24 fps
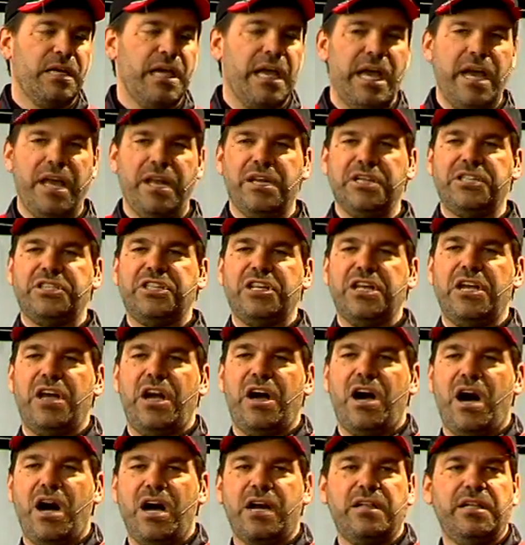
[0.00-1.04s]
It is the
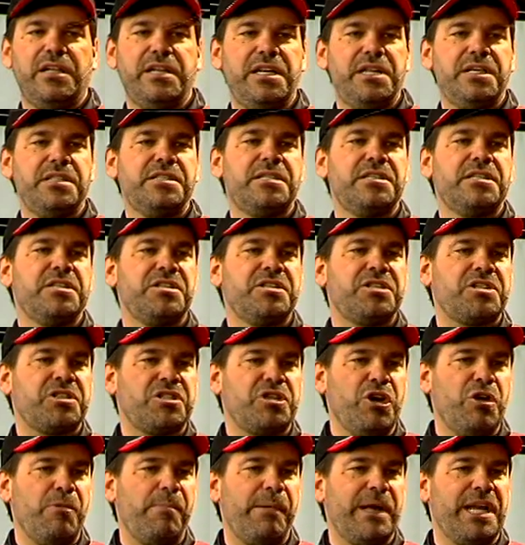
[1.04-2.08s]
ugliest,
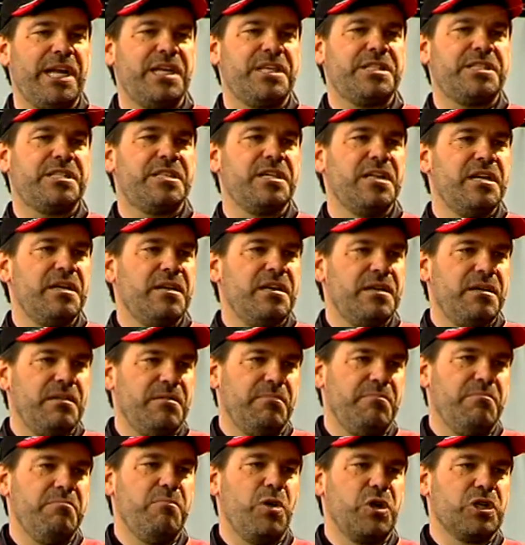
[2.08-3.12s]
stupidest,
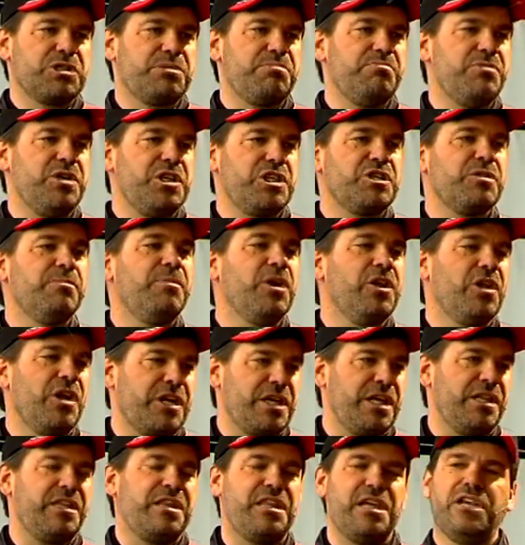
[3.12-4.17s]
most miserable
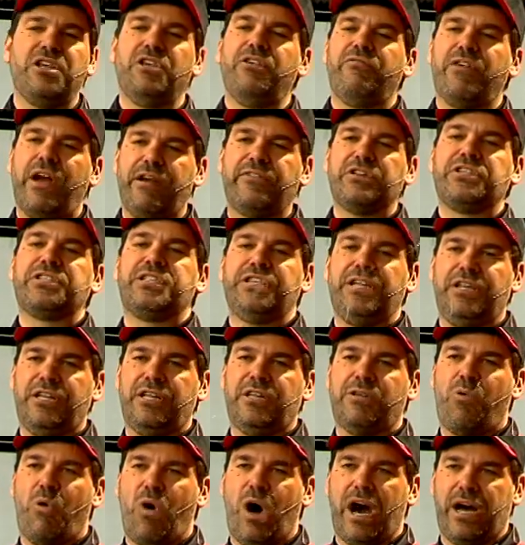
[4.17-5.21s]
looking thing you've ever seen in
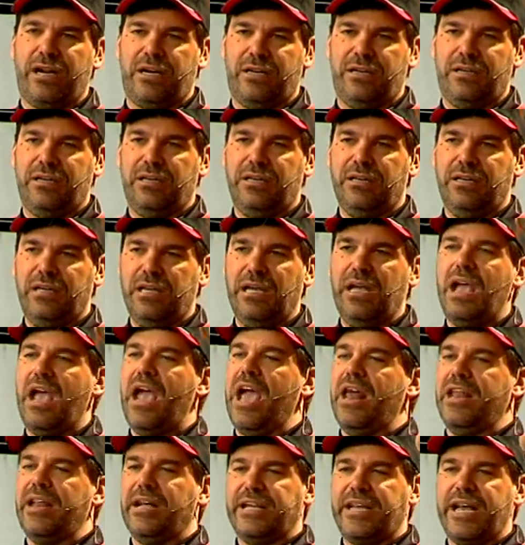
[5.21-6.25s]
the water.
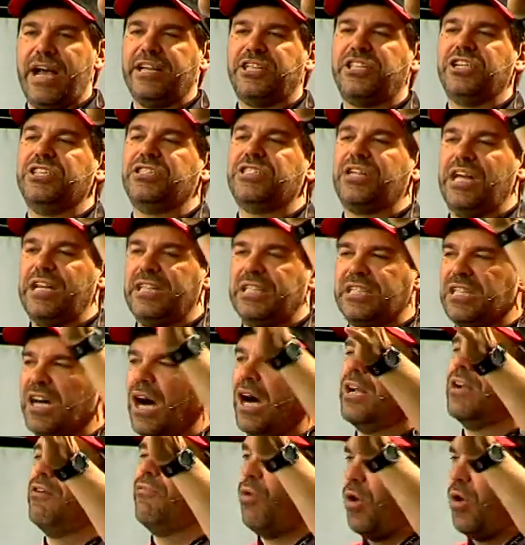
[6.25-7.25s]
And it catches a ton of